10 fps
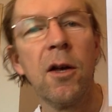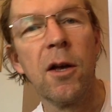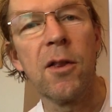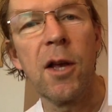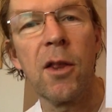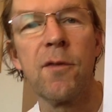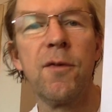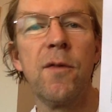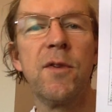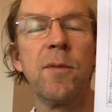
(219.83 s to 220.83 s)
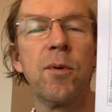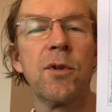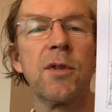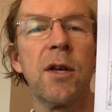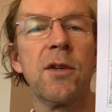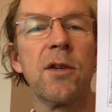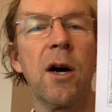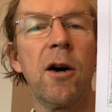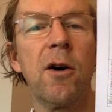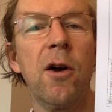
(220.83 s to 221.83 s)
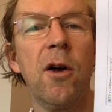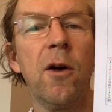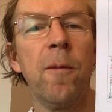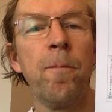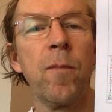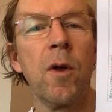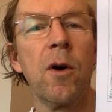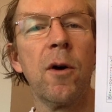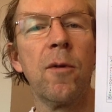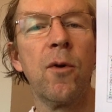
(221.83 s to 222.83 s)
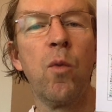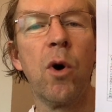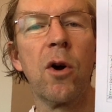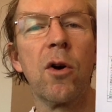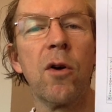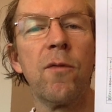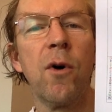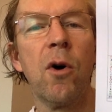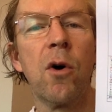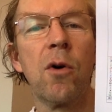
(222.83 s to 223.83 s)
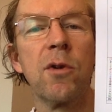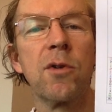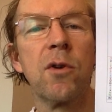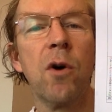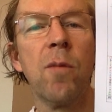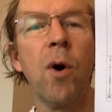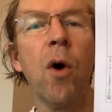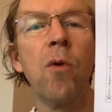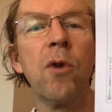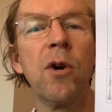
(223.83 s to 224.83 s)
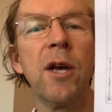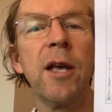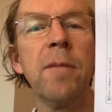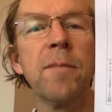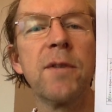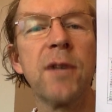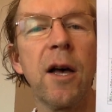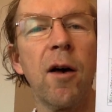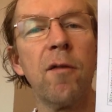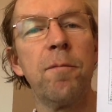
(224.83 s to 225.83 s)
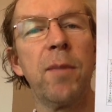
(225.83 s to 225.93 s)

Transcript: and the other 50% are uh, the work of the horoscope owner himself.